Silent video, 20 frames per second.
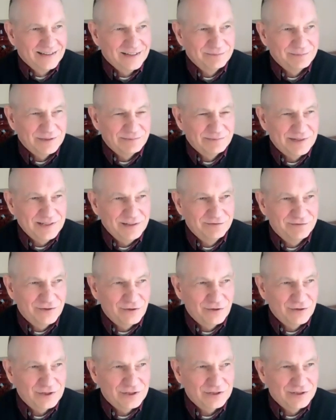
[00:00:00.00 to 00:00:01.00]
But when you
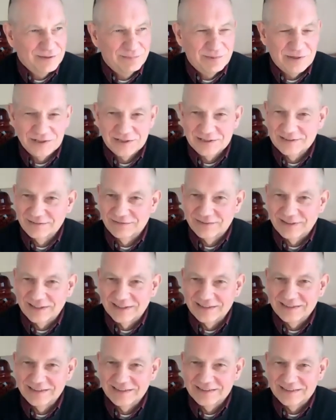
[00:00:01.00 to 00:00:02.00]
focus on the positive
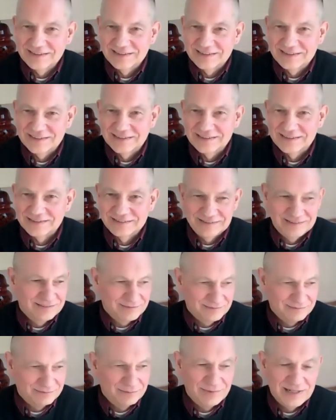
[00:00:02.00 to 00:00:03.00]
thing,
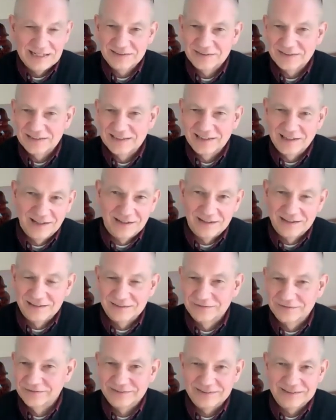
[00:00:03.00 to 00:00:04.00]
blessing,
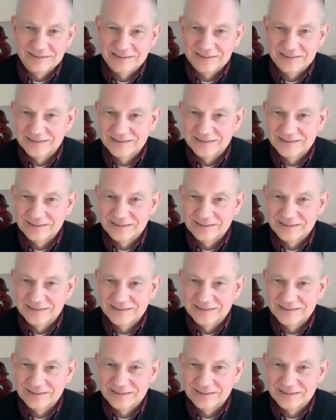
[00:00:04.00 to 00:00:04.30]
love,